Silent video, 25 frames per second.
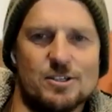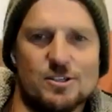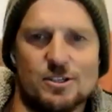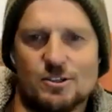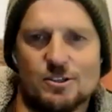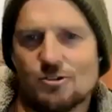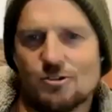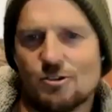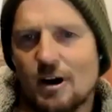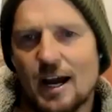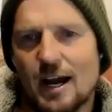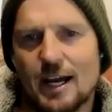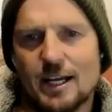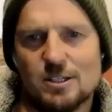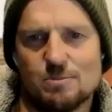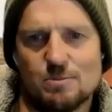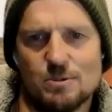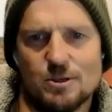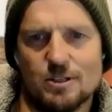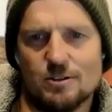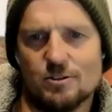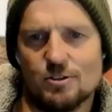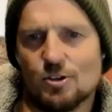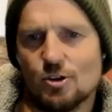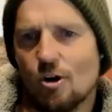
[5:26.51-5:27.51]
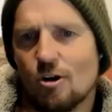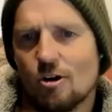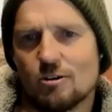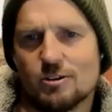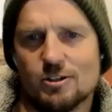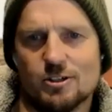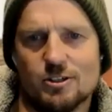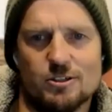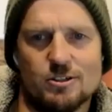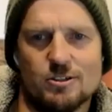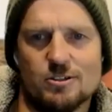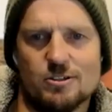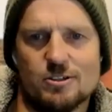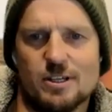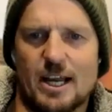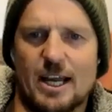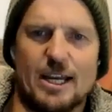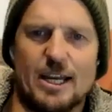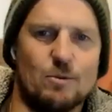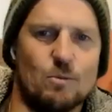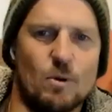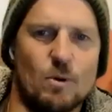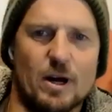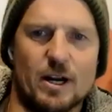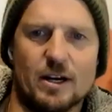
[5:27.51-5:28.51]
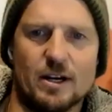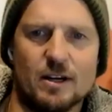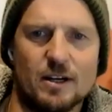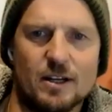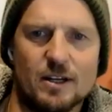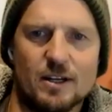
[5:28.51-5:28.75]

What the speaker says: the tradesmen, doctors, anyone.